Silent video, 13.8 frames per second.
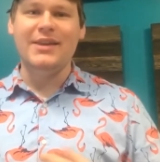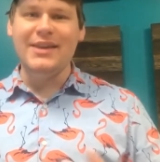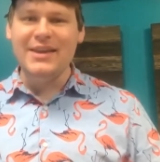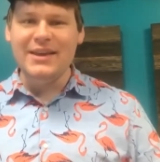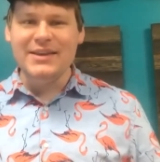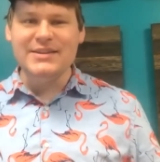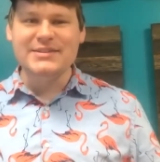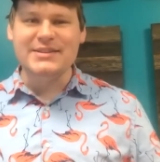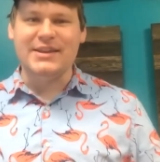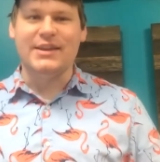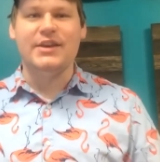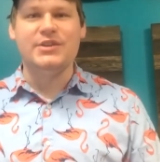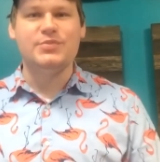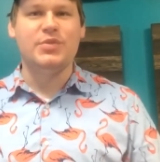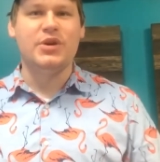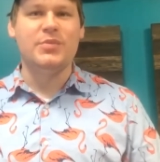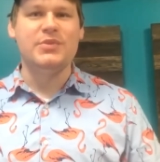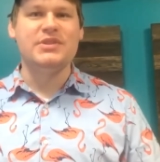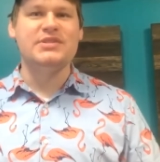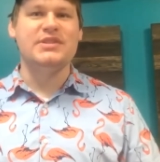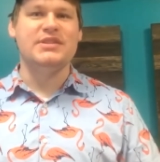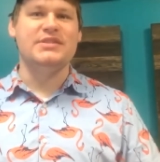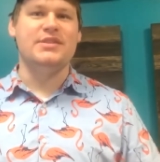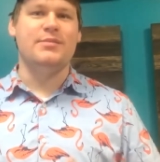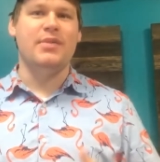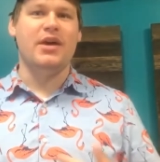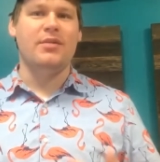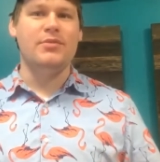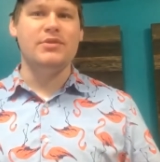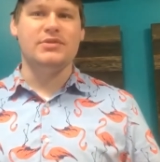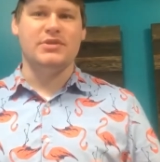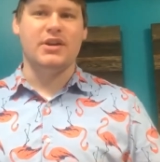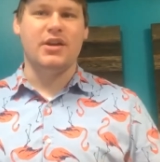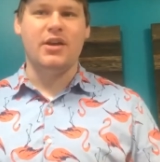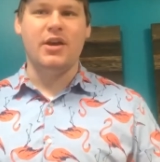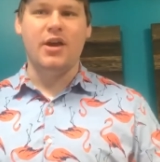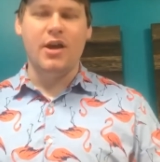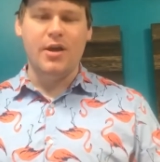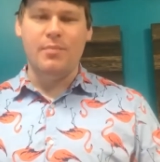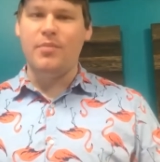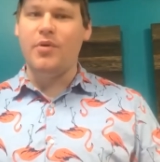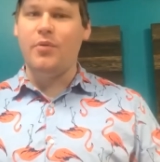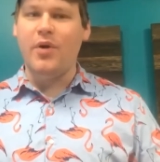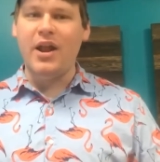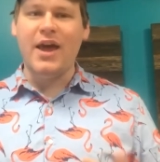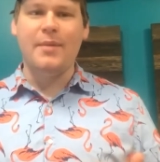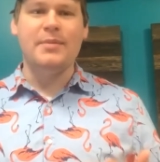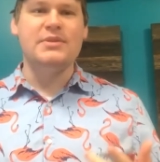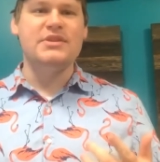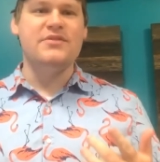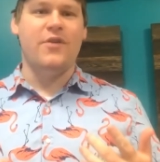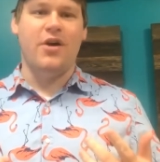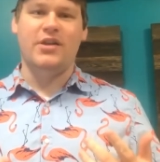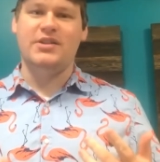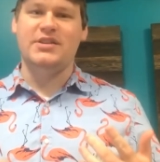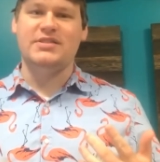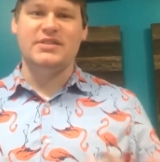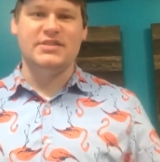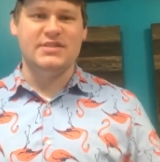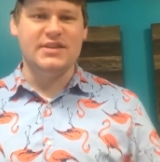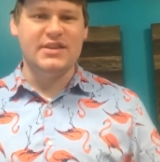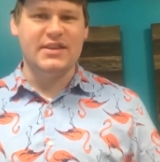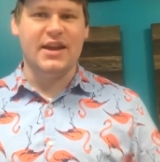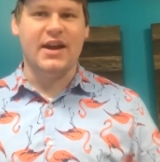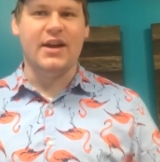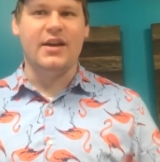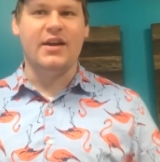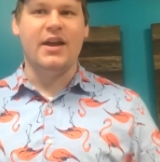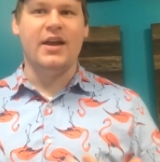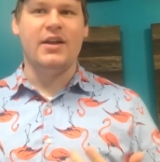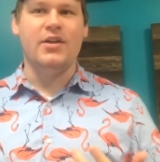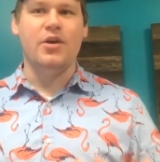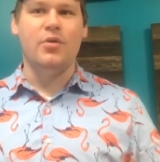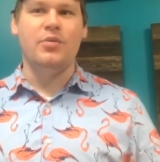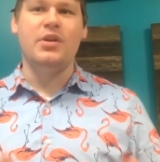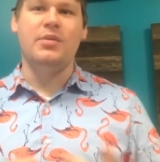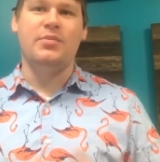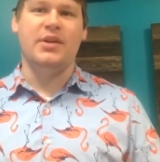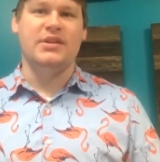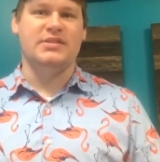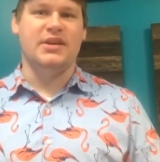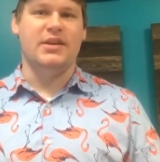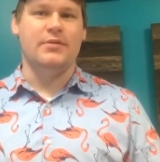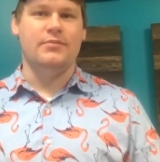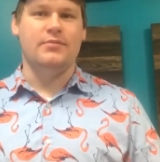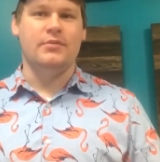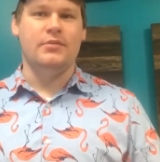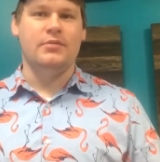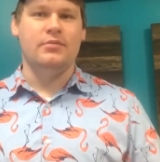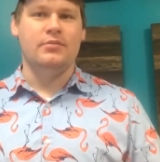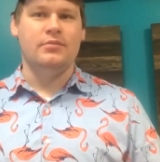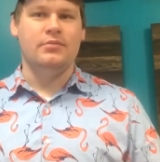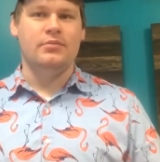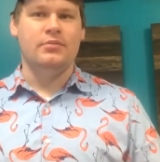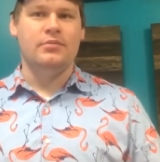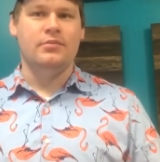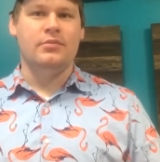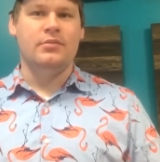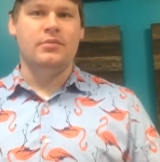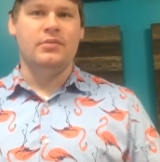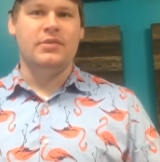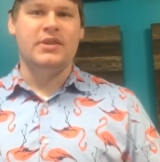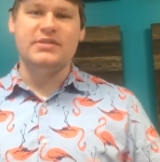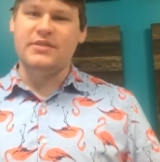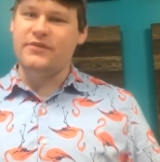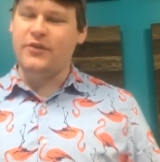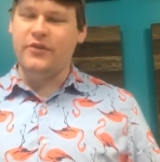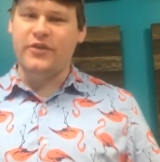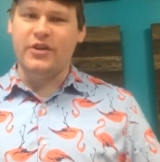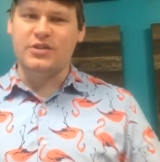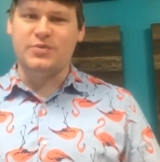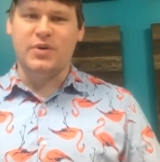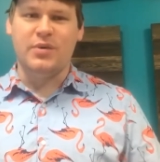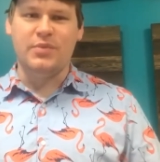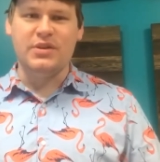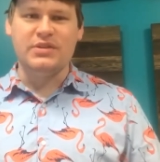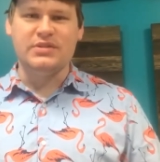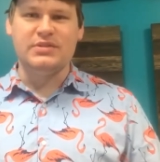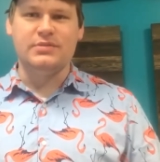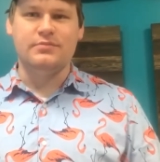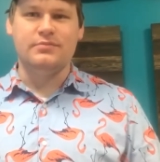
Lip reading: Easy, its purpose is to make music. But what happens if all it does is sit there and nobody plays it? Does it fulfill its purpose?